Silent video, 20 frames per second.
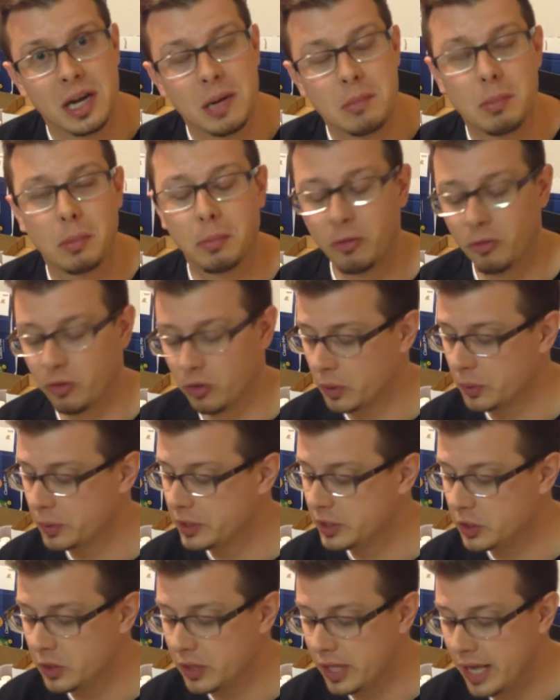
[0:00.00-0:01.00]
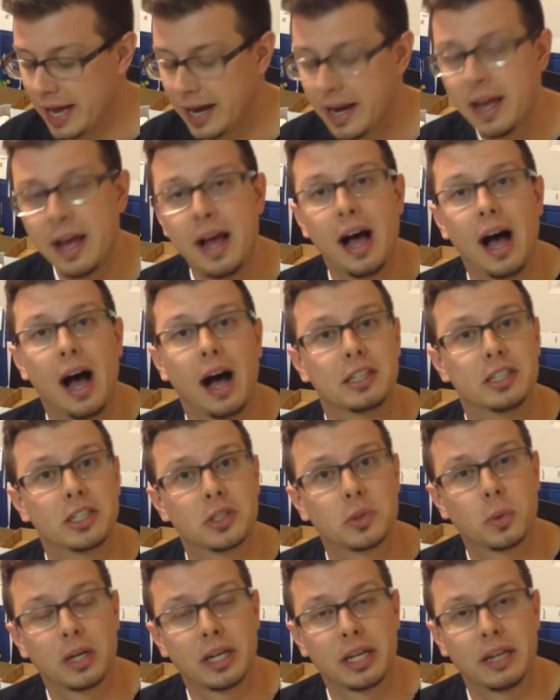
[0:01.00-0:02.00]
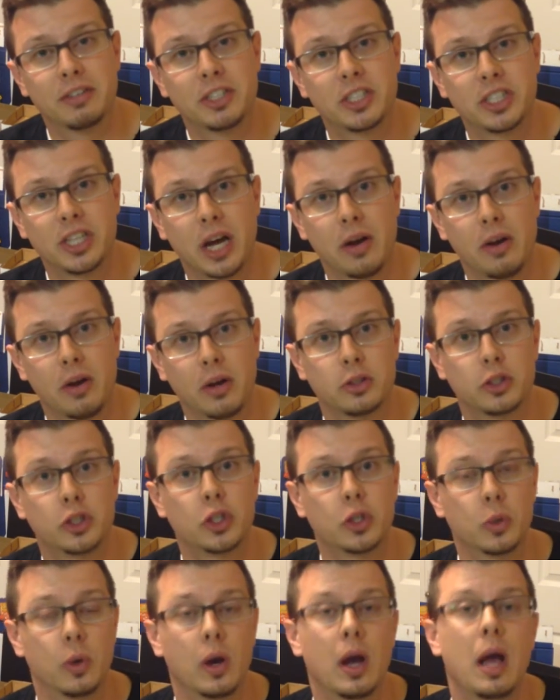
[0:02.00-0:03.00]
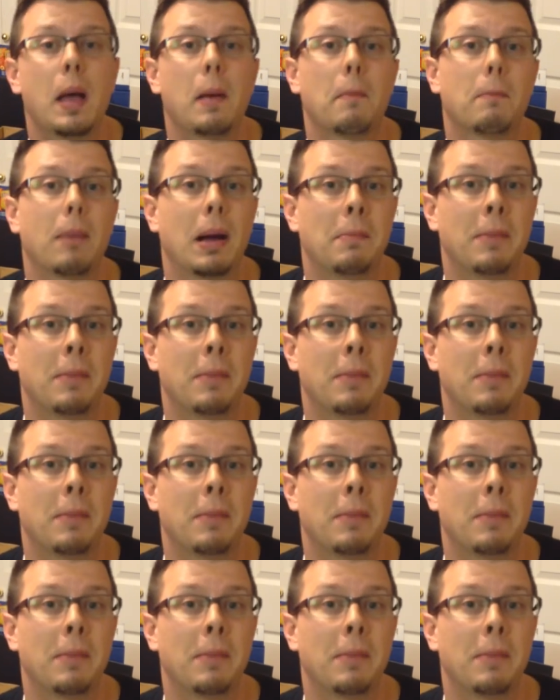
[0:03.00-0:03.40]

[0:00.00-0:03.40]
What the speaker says: But before we do that, I just want to give a shout out to my